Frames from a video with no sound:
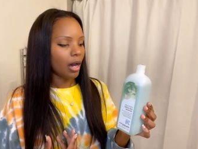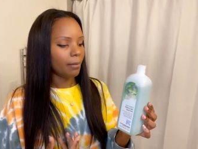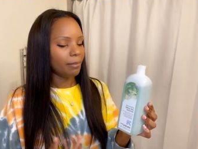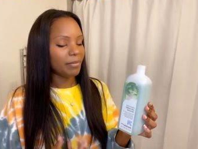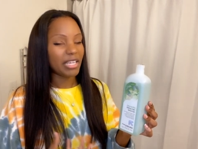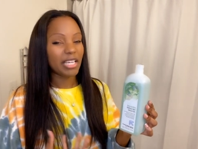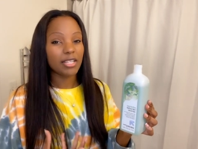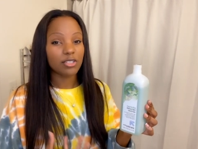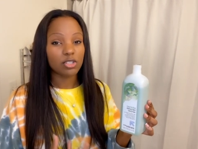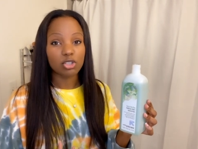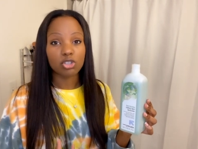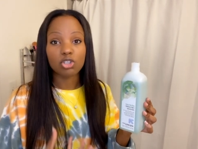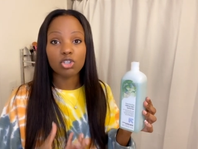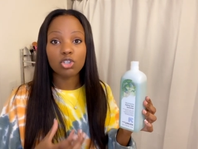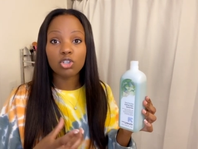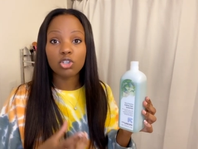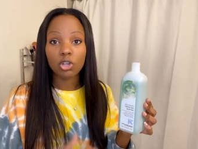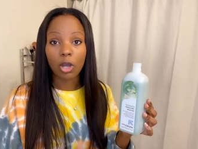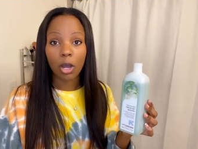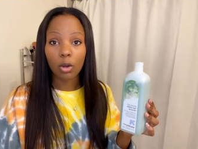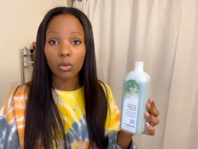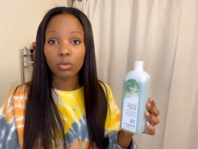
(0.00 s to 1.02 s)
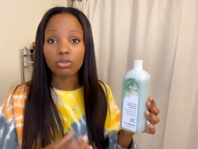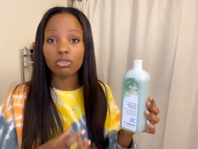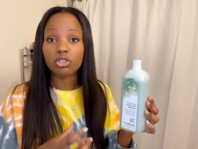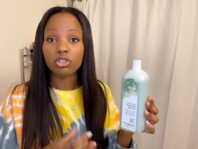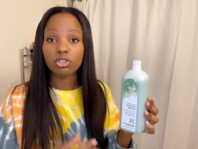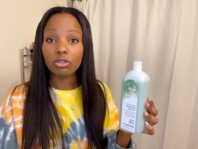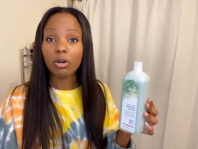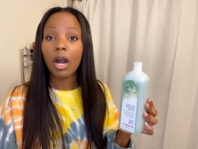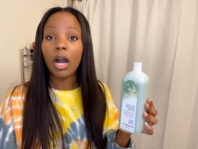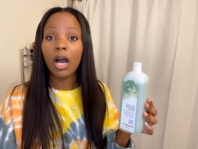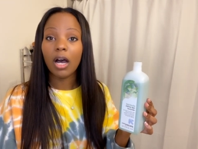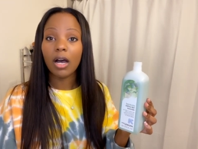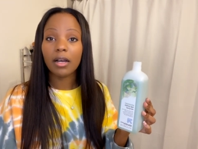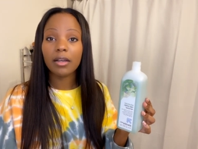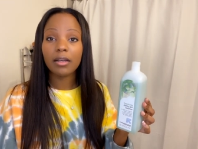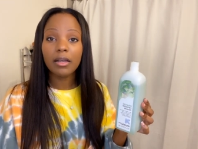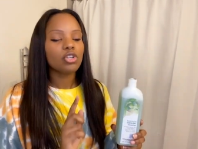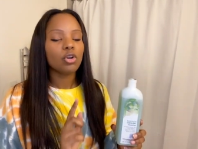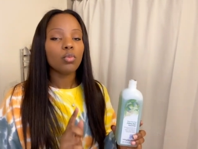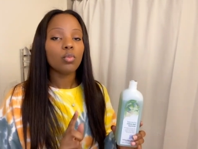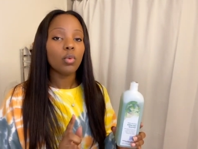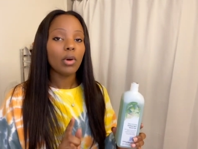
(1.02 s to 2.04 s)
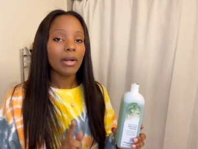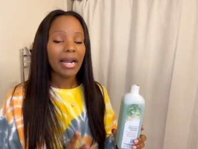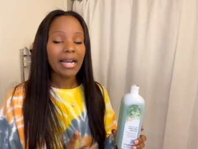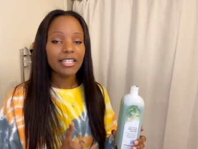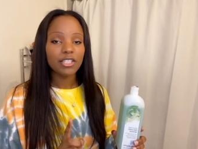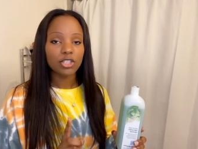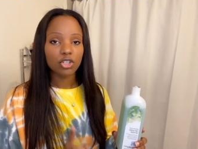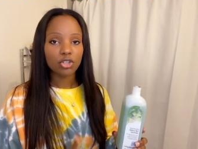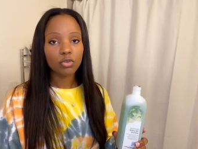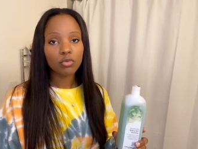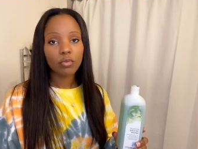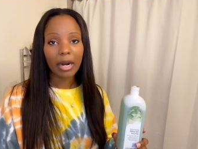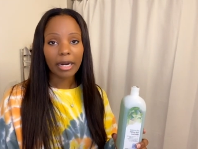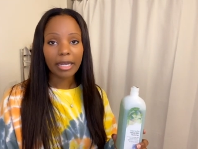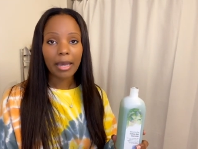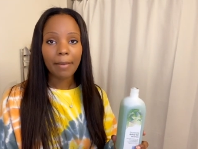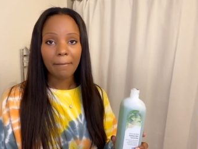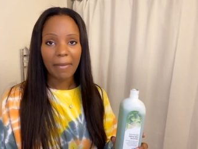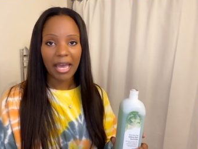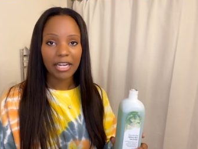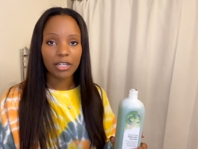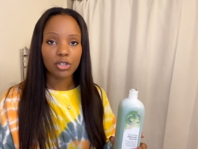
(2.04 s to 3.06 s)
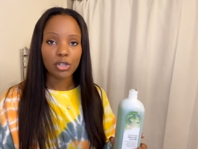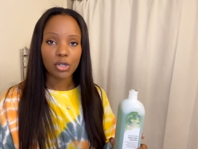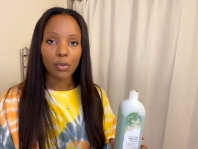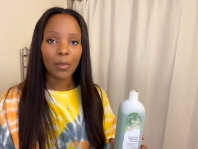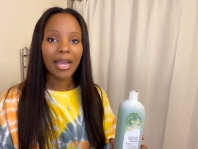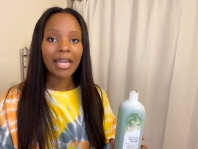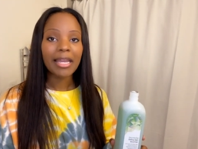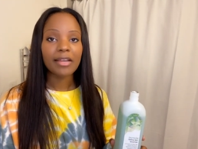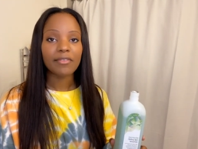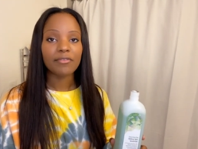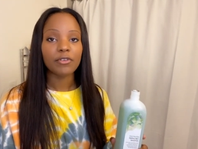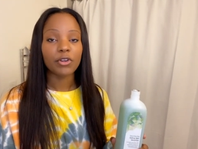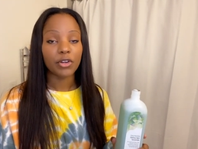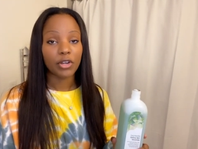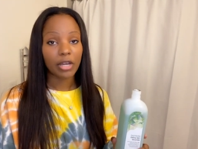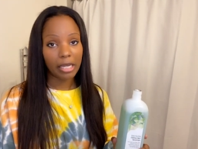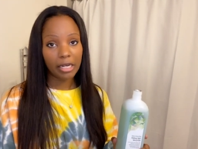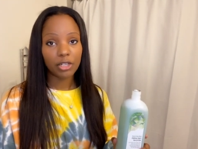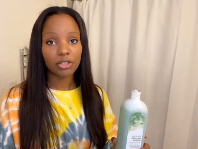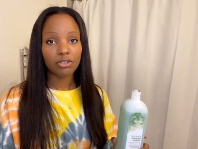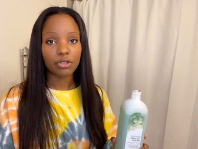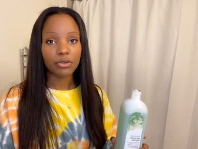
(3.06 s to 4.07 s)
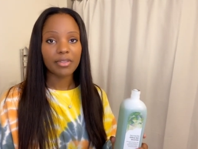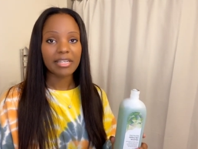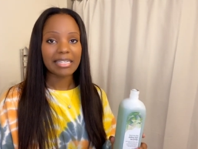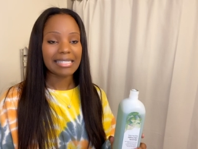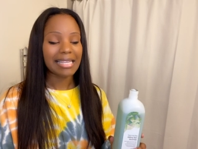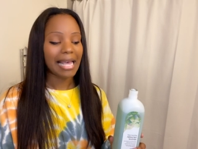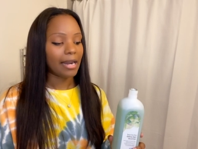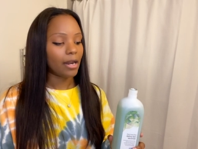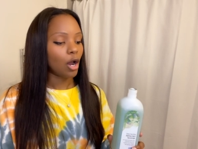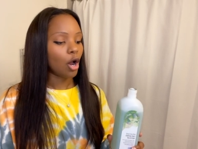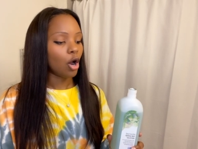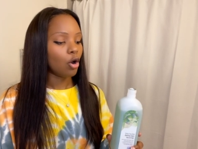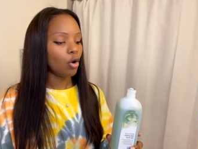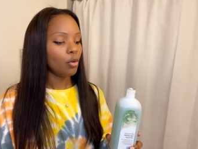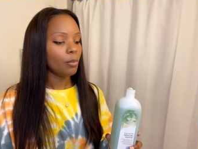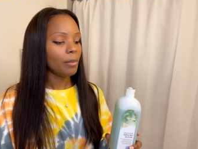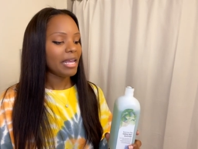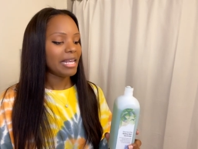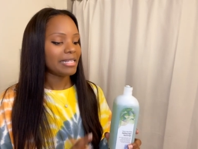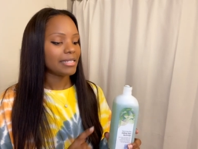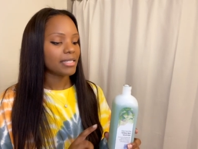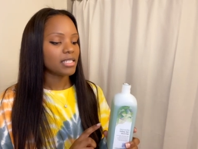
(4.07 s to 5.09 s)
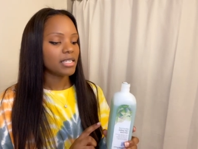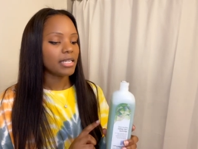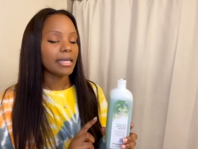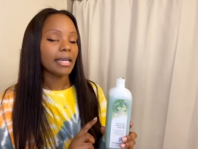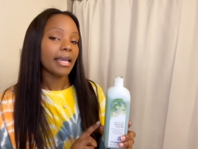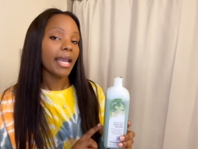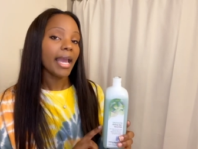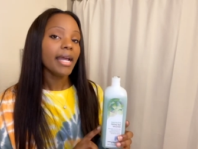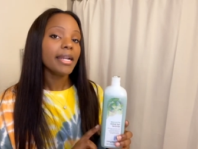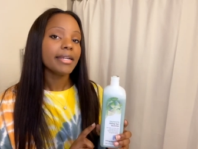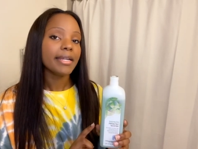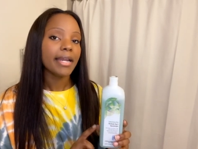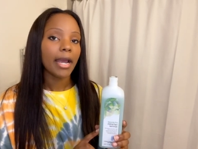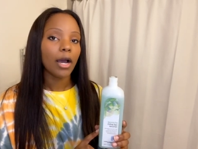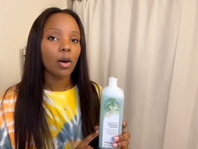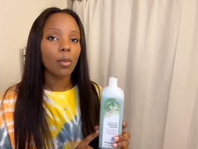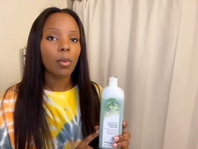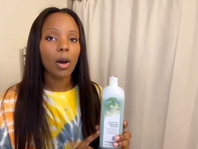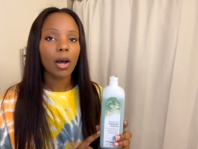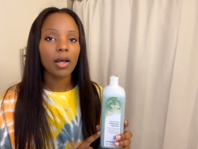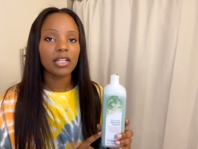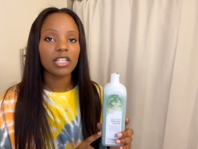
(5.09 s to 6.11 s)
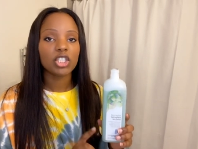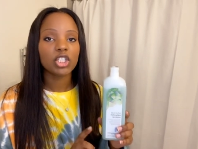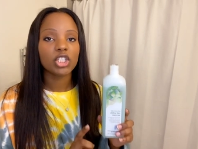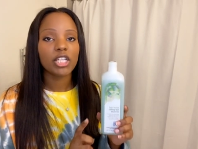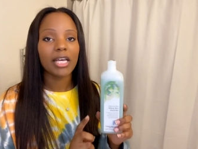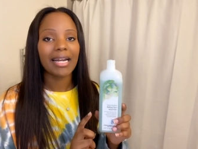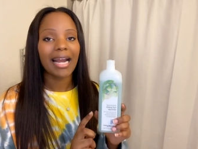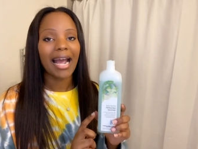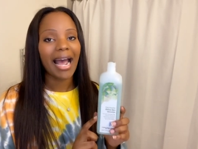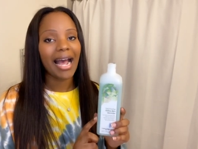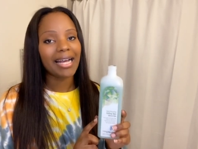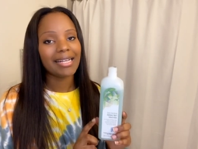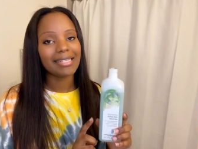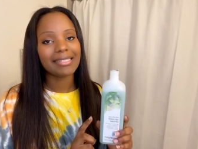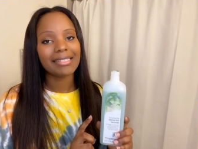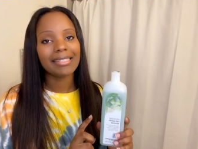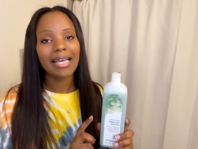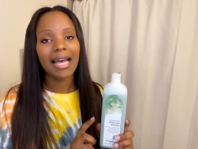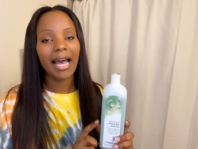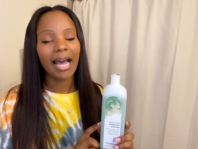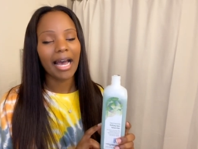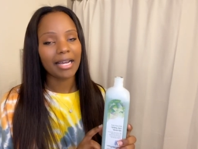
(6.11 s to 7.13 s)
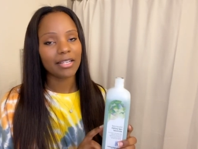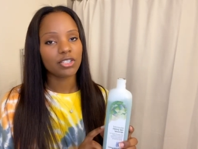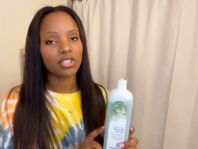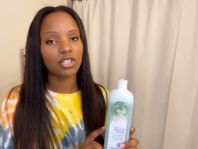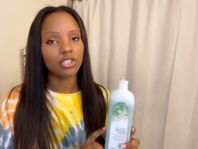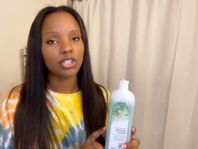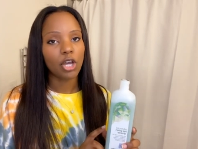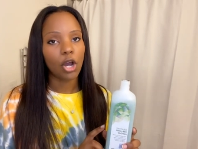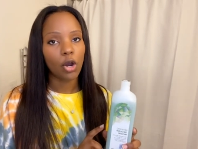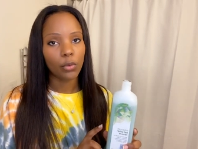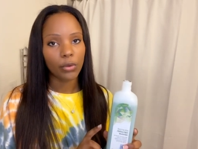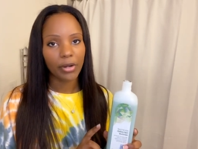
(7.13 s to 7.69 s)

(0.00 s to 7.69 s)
Because it's so strong. What I do recommend doing if you're gonna do this at home is to get nail polish that has the acetone